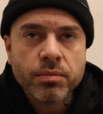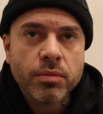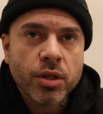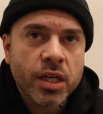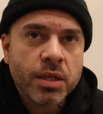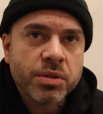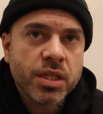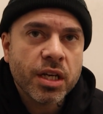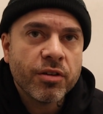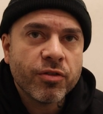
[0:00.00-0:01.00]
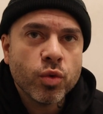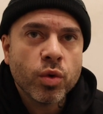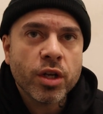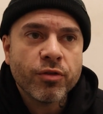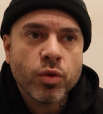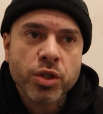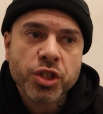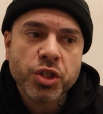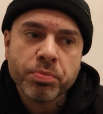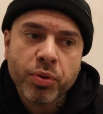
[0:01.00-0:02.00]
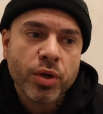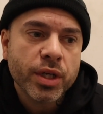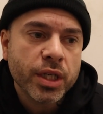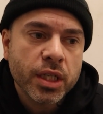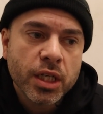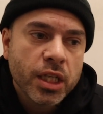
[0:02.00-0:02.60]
You know what I'm saying? If you want to support